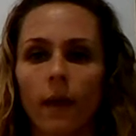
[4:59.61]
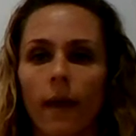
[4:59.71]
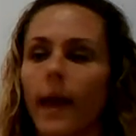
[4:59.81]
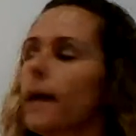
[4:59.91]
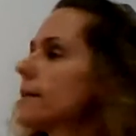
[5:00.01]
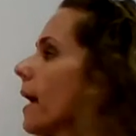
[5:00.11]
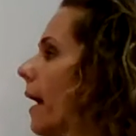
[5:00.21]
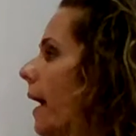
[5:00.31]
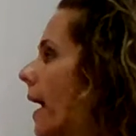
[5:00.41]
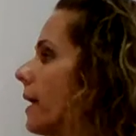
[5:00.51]

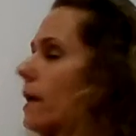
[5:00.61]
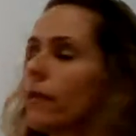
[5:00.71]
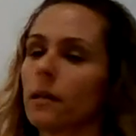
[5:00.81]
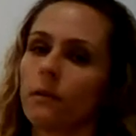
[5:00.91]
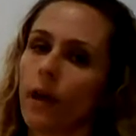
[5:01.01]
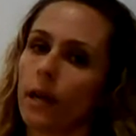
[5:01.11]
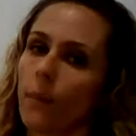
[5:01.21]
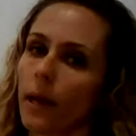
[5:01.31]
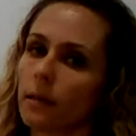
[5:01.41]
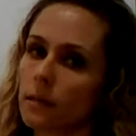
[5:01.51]
And anything divided by
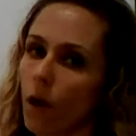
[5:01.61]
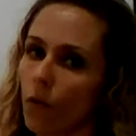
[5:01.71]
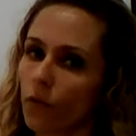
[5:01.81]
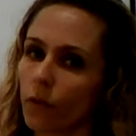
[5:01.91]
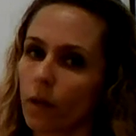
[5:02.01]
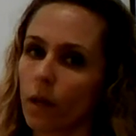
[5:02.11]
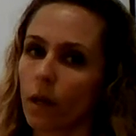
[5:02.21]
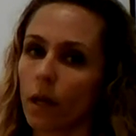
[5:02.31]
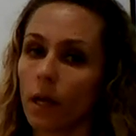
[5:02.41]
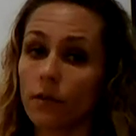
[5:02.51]
itself
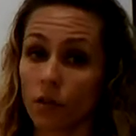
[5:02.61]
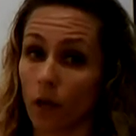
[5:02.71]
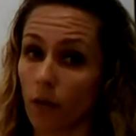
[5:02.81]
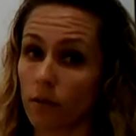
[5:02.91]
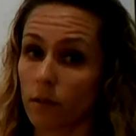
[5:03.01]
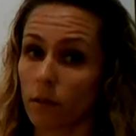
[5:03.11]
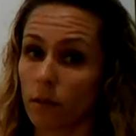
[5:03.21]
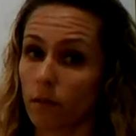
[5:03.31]
is just